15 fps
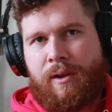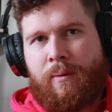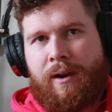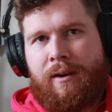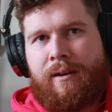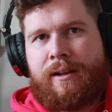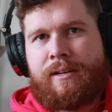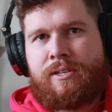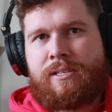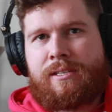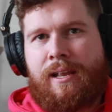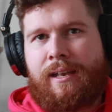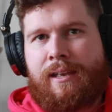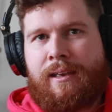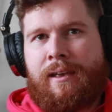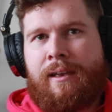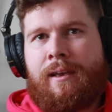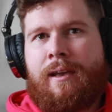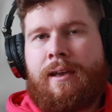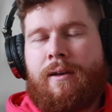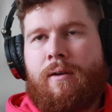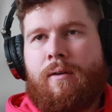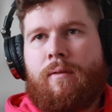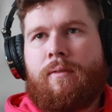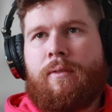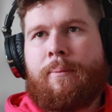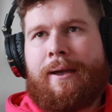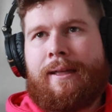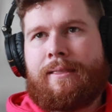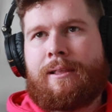Why don't I just like,
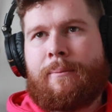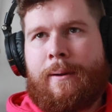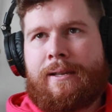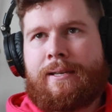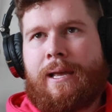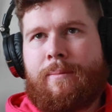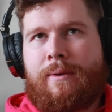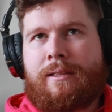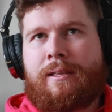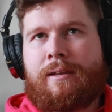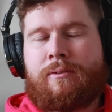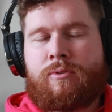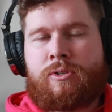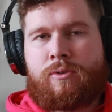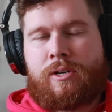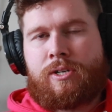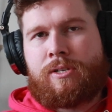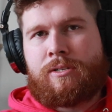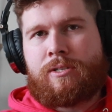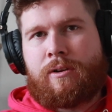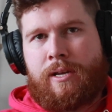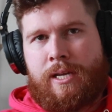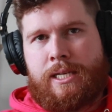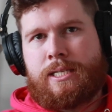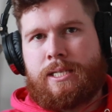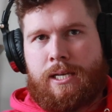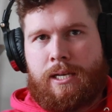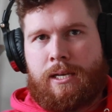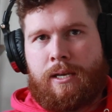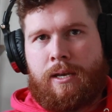the, pa the pandemic, the restrictions are
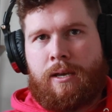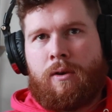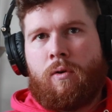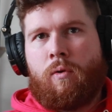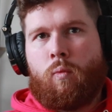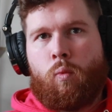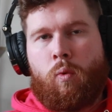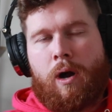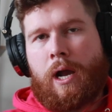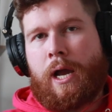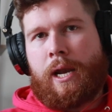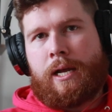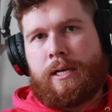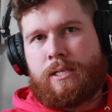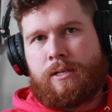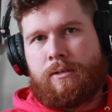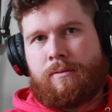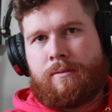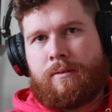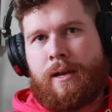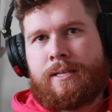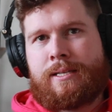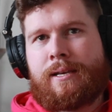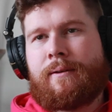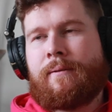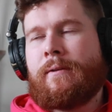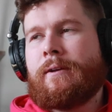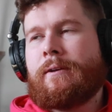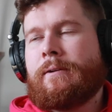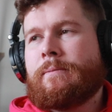easing. What can I do? It's like,
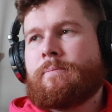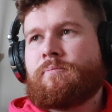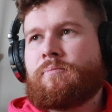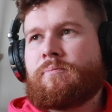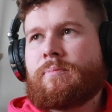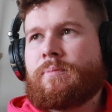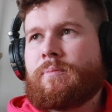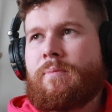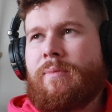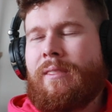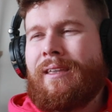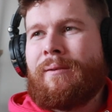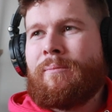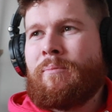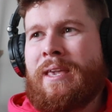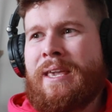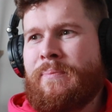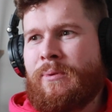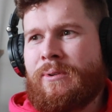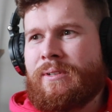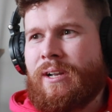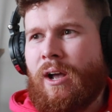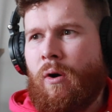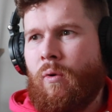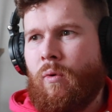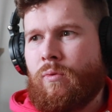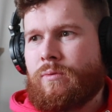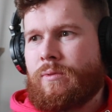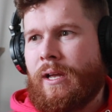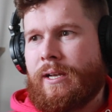people
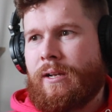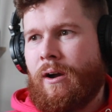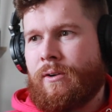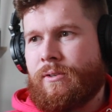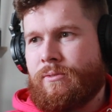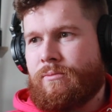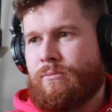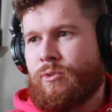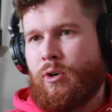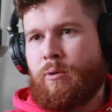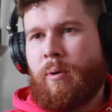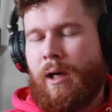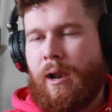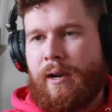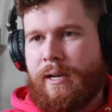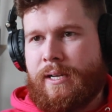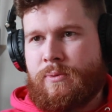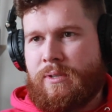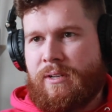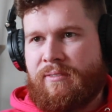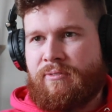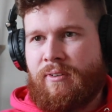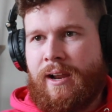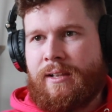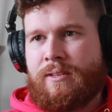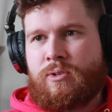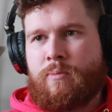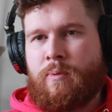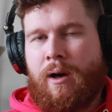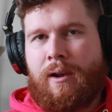go like on group holidays with their
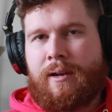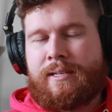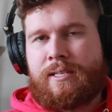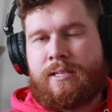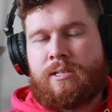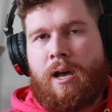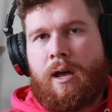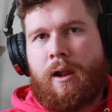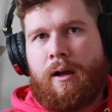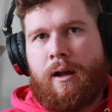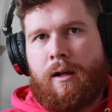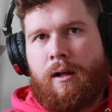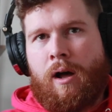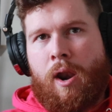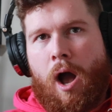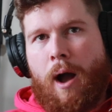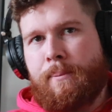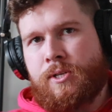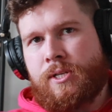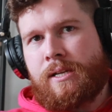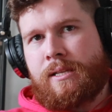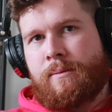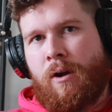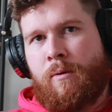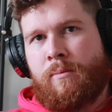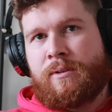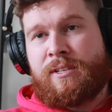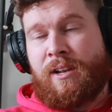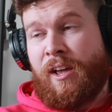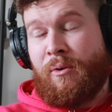friends. Group holidays is not an option at the
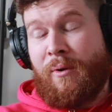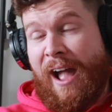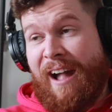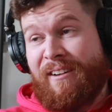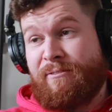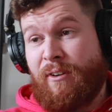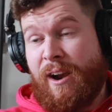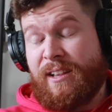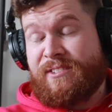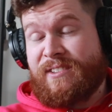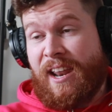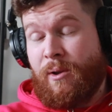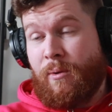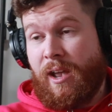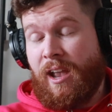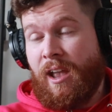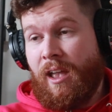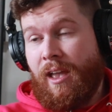moment. And I don't have friends anyway.